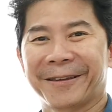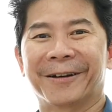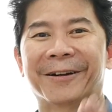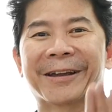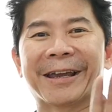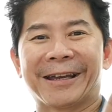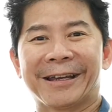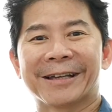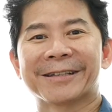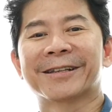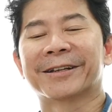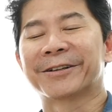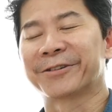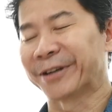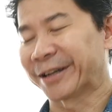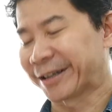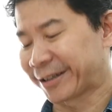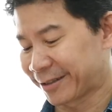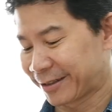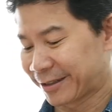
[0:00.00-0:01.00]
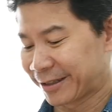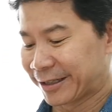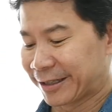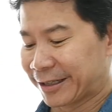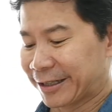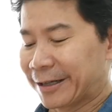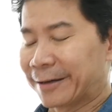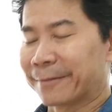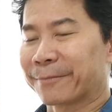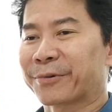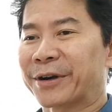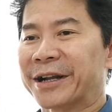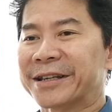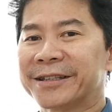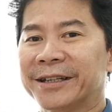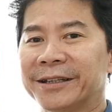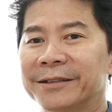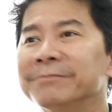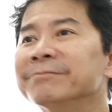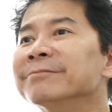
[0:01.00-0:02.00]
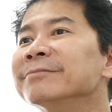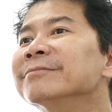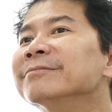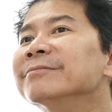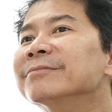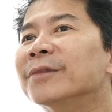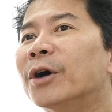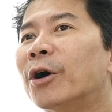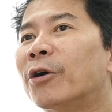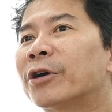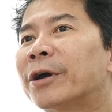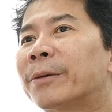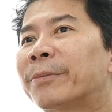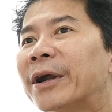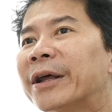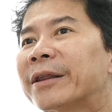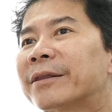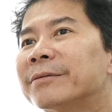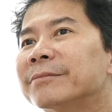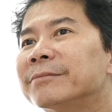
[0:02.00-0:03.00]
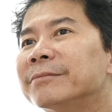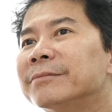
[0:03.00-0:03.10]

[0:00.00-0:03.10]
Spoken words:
Okay, here's the trick. Press it, hold your breath,